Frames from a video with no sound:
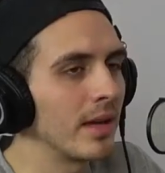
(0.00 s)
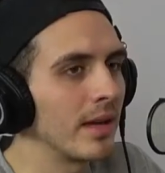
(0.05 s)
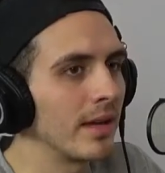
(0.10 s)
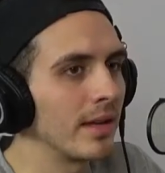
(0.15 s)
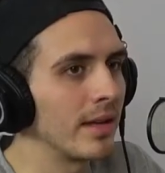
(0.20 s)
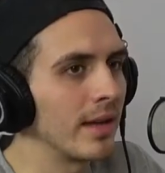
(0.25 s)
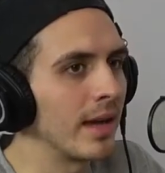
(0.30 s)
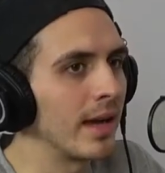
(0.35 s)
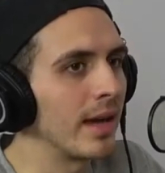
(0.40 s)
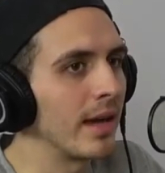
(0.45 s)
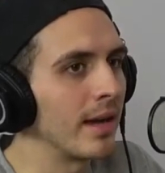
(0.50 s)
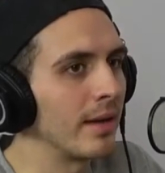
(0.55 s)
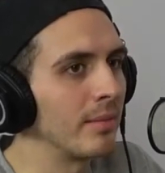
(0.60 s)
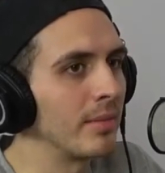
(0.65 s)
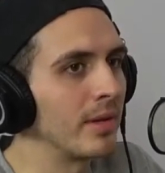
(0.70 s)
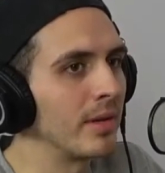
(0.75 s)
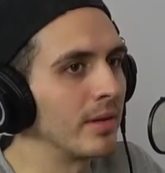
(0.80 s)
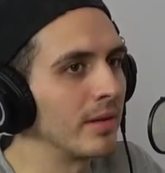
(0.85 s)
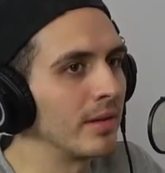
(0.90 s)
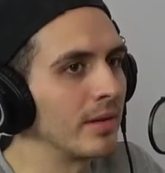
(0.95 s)
Yeah, I
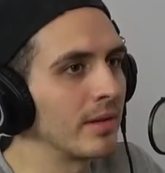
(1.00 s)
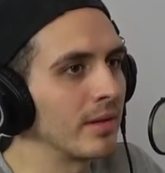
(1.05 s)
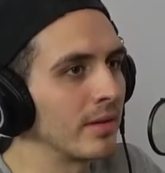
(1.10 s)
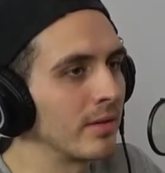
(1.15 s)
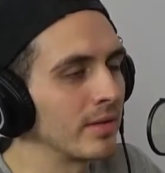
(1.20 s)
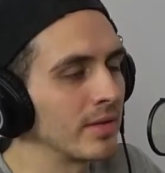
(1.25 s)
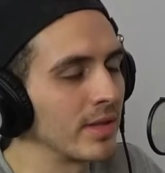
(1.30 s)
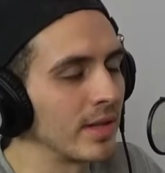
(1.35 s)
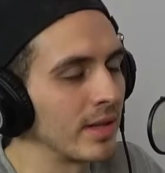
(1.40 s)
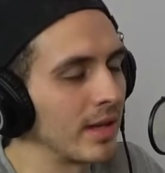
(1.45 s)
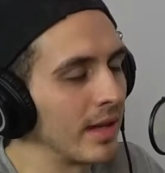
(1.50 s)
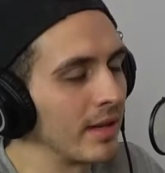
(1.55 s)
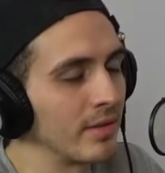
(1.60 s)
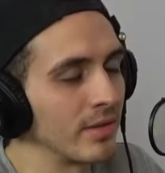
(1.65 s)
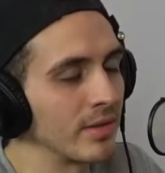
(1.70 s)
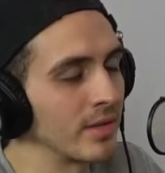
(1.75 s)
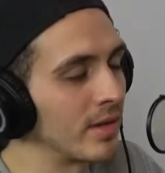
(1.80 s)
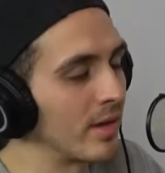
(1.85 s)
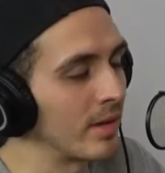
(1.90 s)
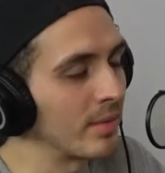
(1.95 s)
mean, there's like
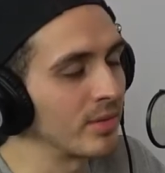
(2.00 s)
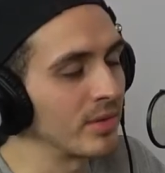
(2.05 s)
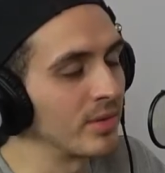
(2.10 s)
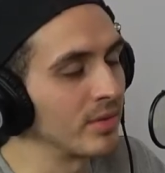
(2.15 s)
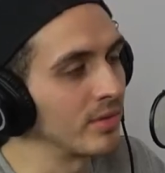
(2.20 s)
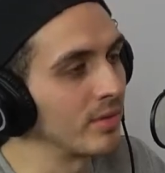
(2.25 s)
endless options,